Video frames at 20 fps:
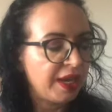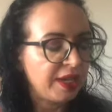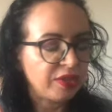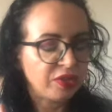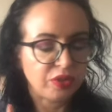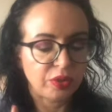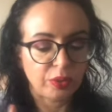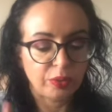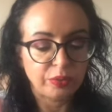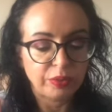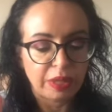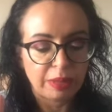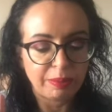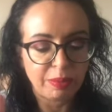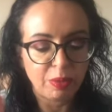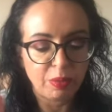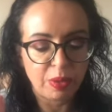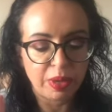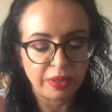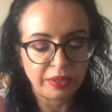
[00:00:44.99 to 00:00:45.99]
So
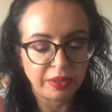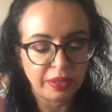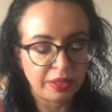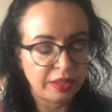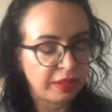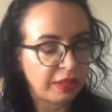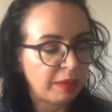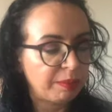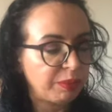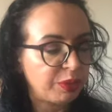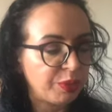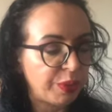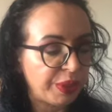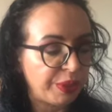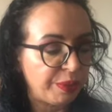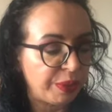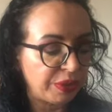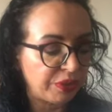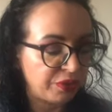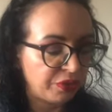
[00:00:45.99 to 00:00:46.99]
number 21
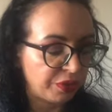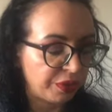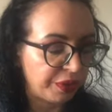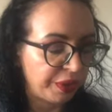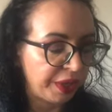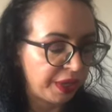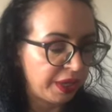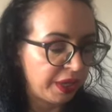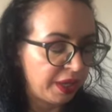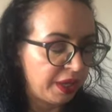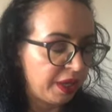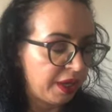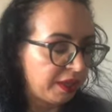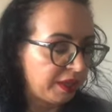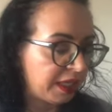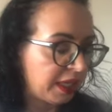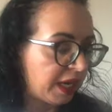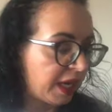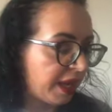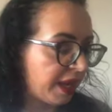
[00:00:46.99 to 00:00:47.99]

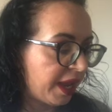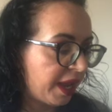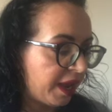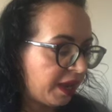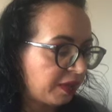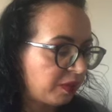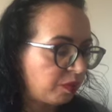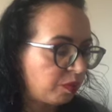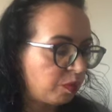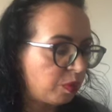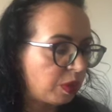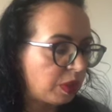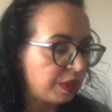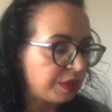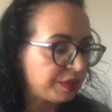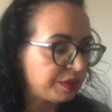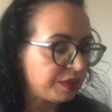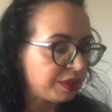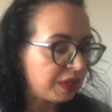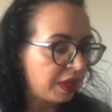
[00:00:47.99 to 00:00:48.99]
that I had
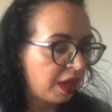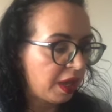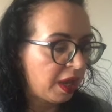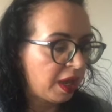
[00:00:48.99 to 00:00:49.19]
was